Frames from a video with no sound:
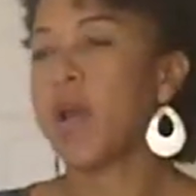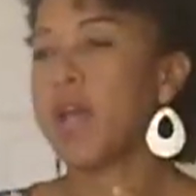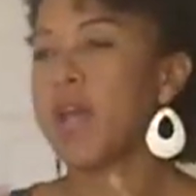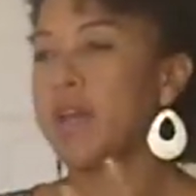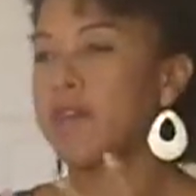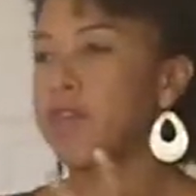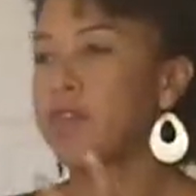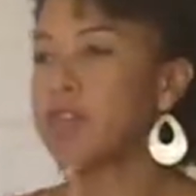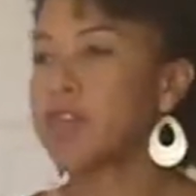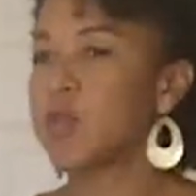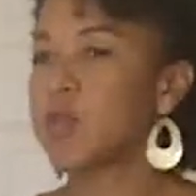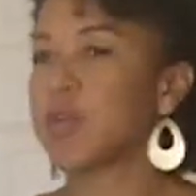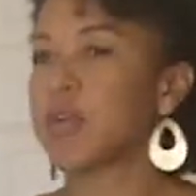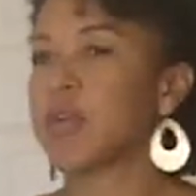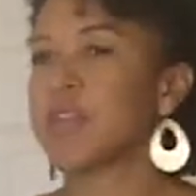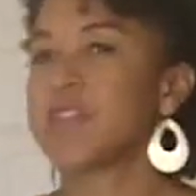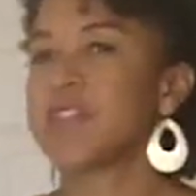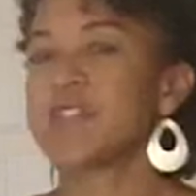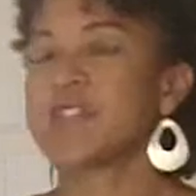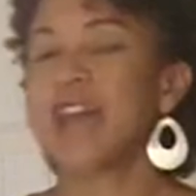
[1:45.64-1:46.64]
if this
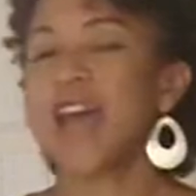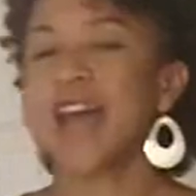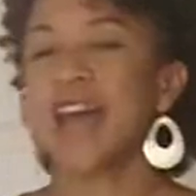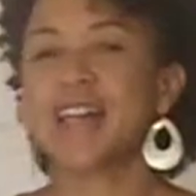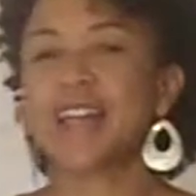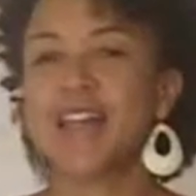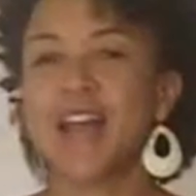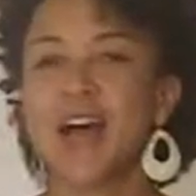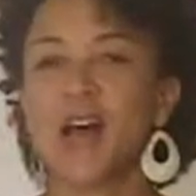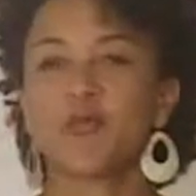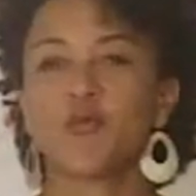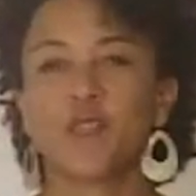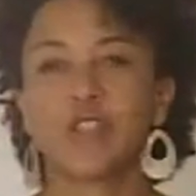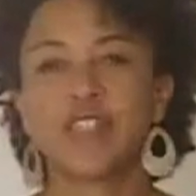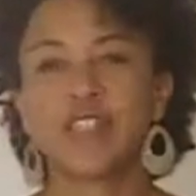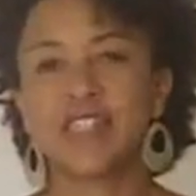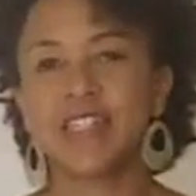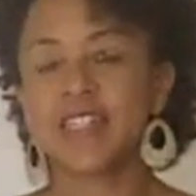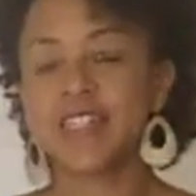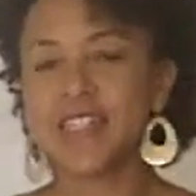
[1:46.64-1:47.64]
person had not
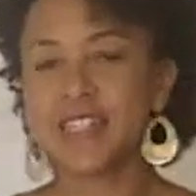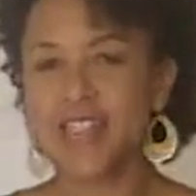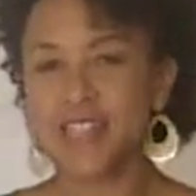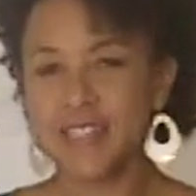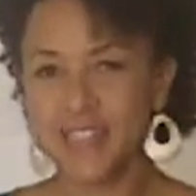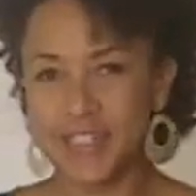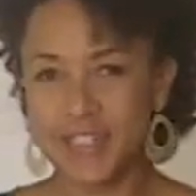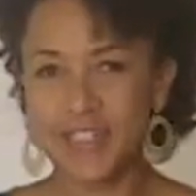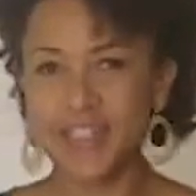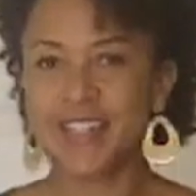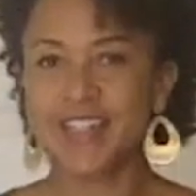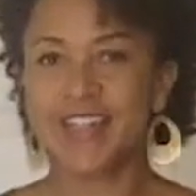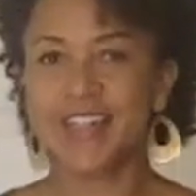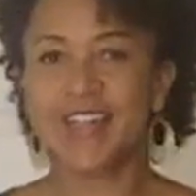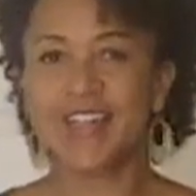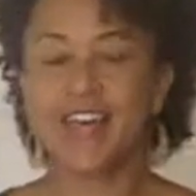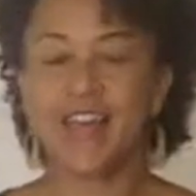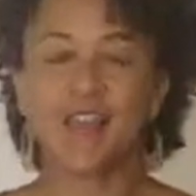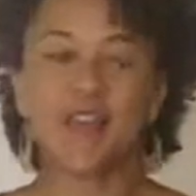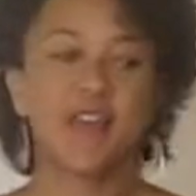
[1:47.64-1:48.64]
resisted,
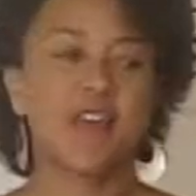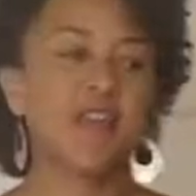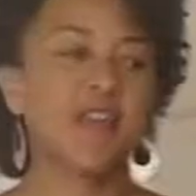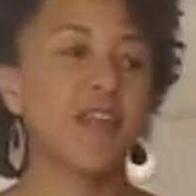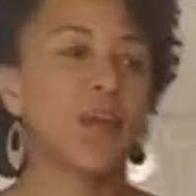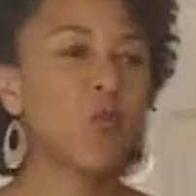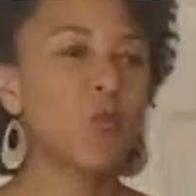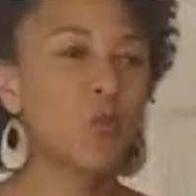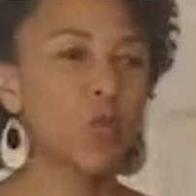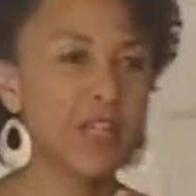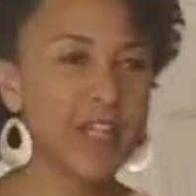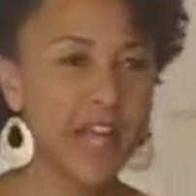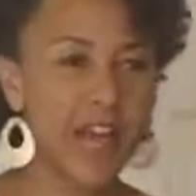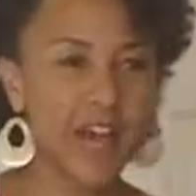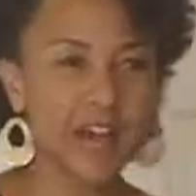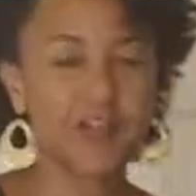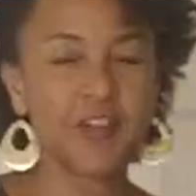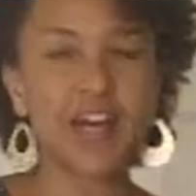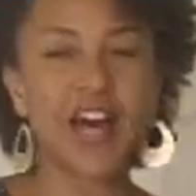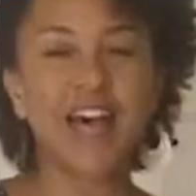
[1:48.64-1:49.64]
then they wouldn't
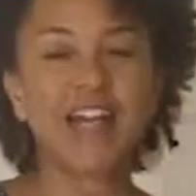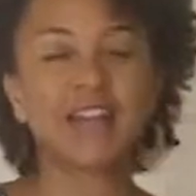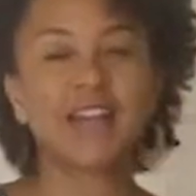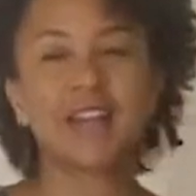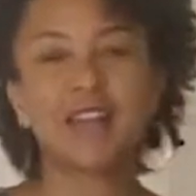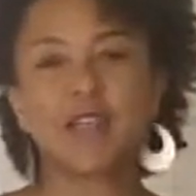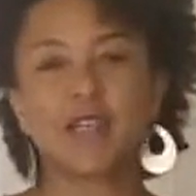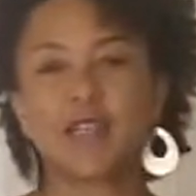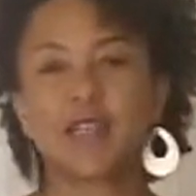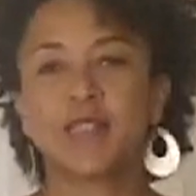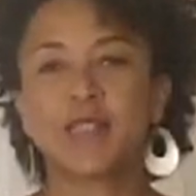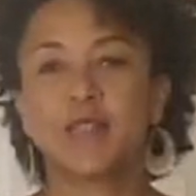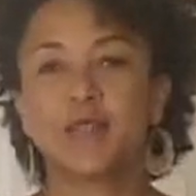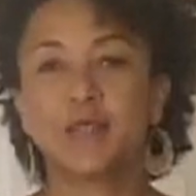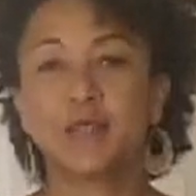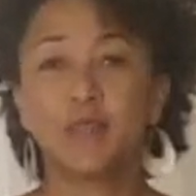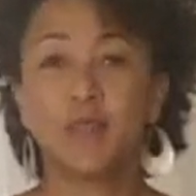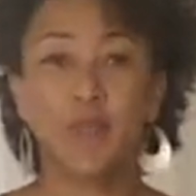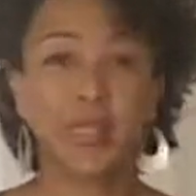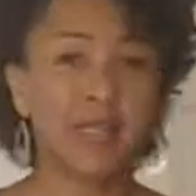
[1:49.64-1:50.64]
have gotten this
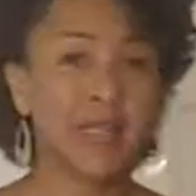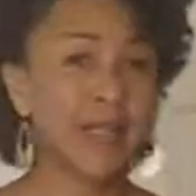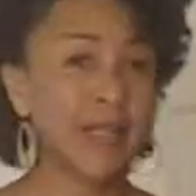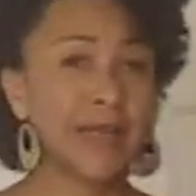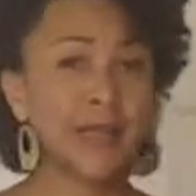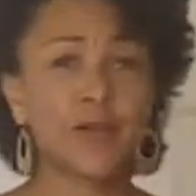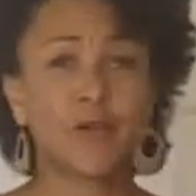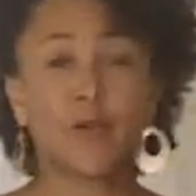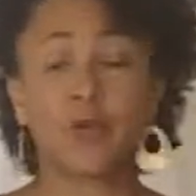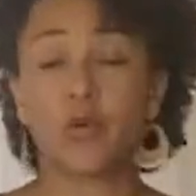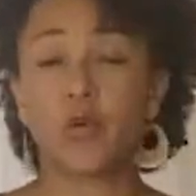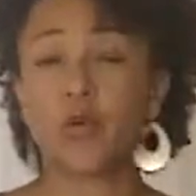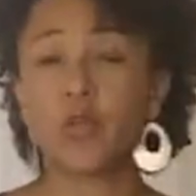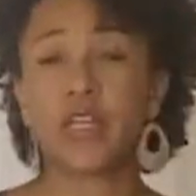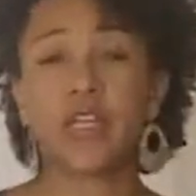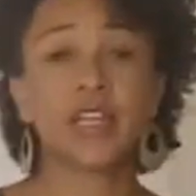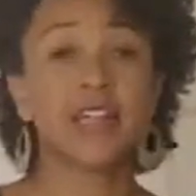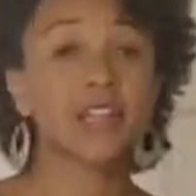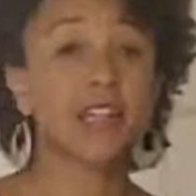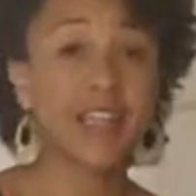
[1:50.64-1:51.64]
beating or
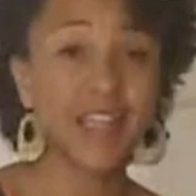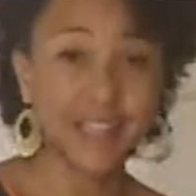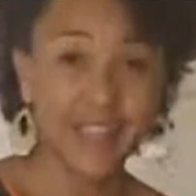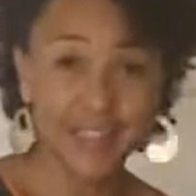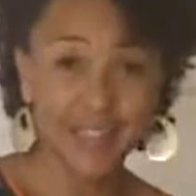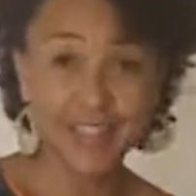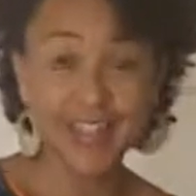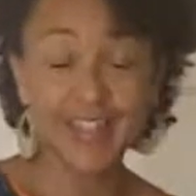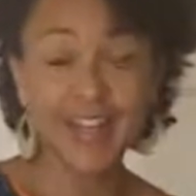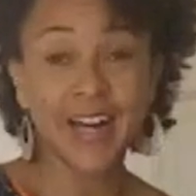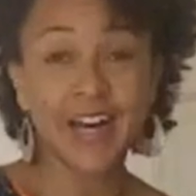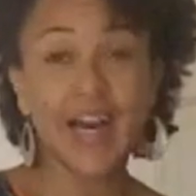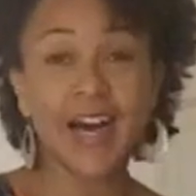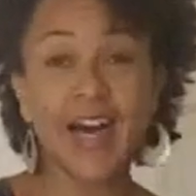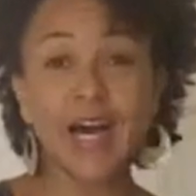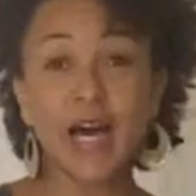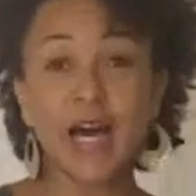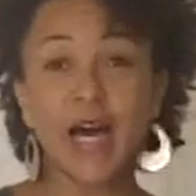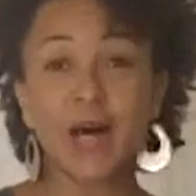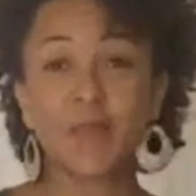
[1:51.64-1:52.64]
killing.
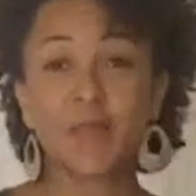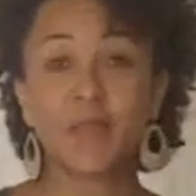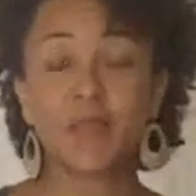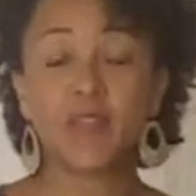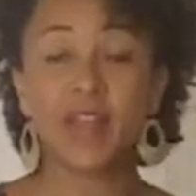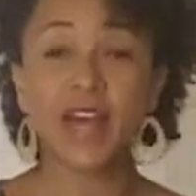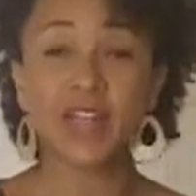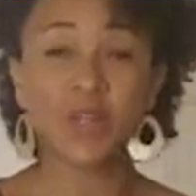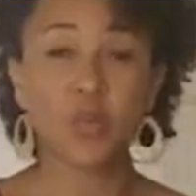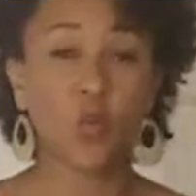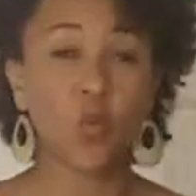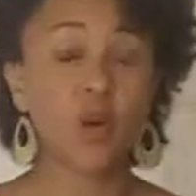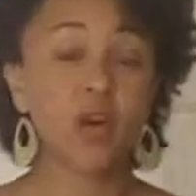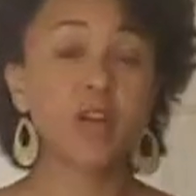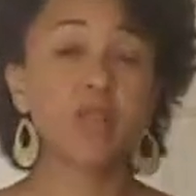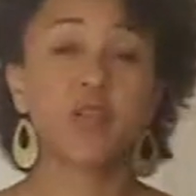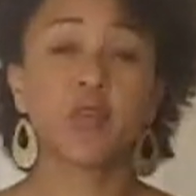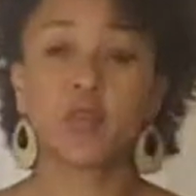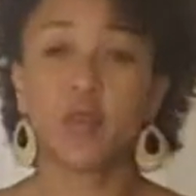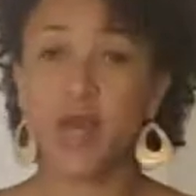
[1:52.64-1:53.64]
That's one
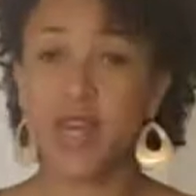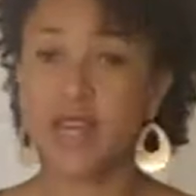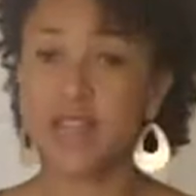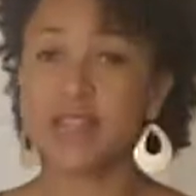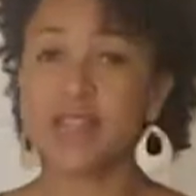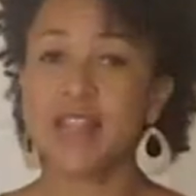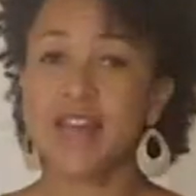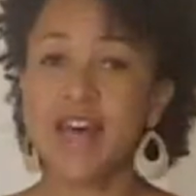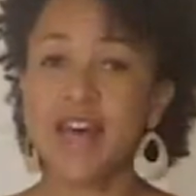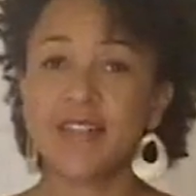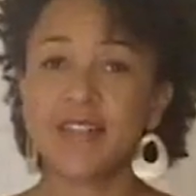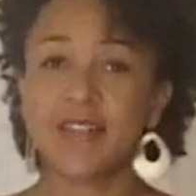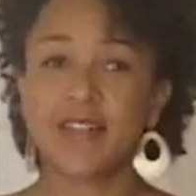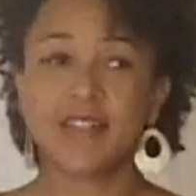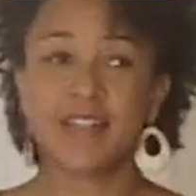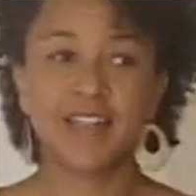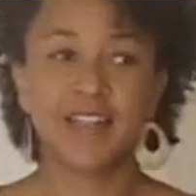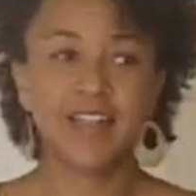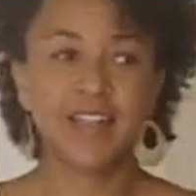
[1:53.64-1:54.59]
of the ways that